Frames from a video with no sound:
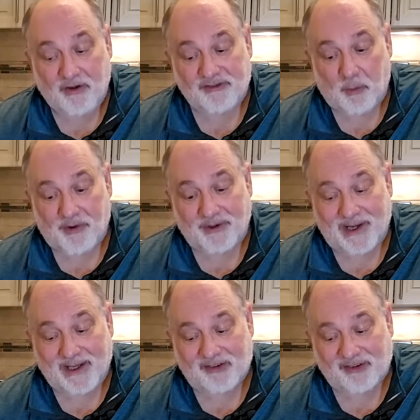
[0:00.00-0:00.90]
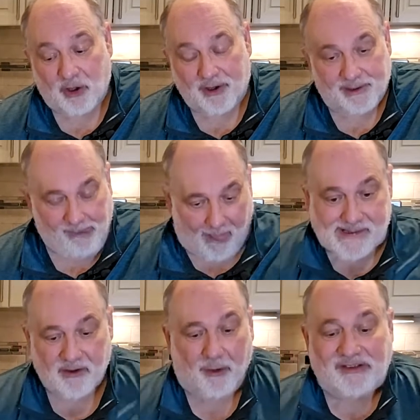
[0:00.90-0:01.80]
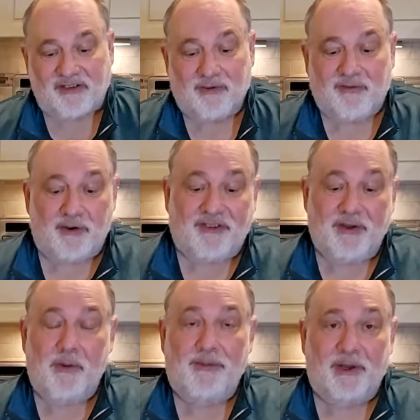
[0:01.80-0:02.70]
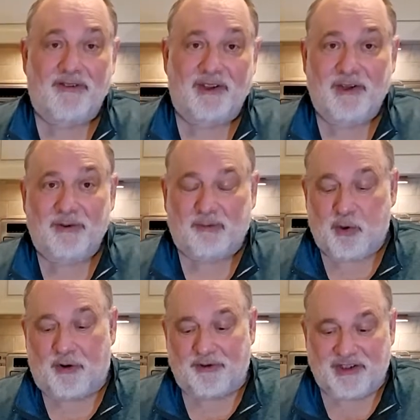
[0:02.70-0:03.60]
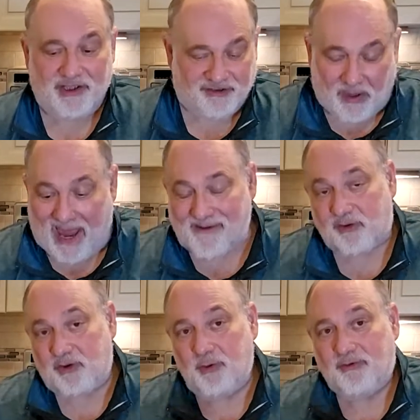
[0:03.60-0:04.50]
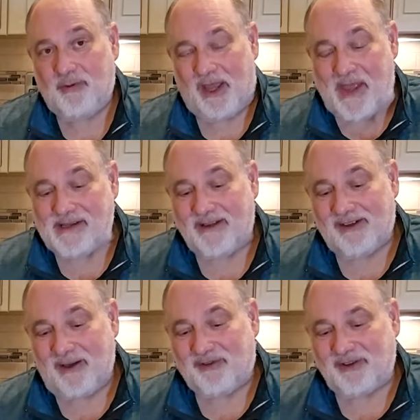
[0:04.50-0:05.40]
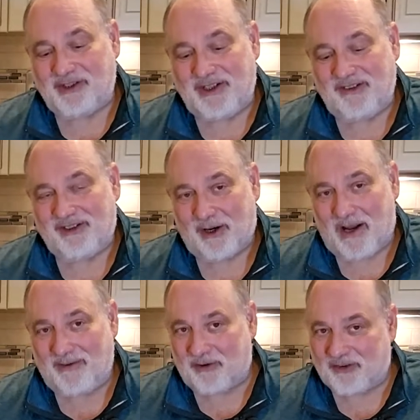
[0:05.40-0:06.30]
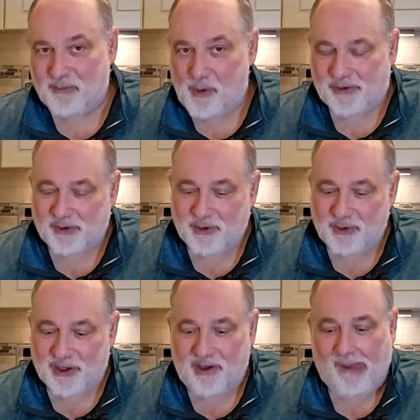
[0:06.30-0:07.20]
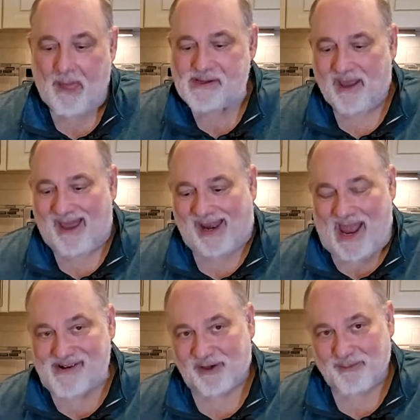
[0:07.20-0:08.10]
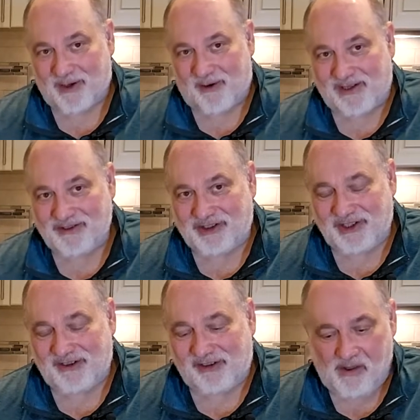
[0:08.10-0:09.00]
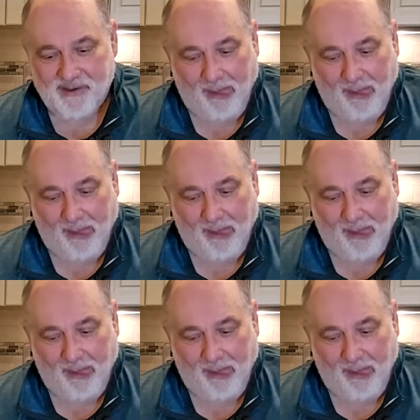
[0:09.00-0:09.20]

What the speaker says: So we're going to get started. Okay, so the first thing we want to do is put our cheese. So I have two types of cheese here. I have a smoked Gouda and I have an American cheese.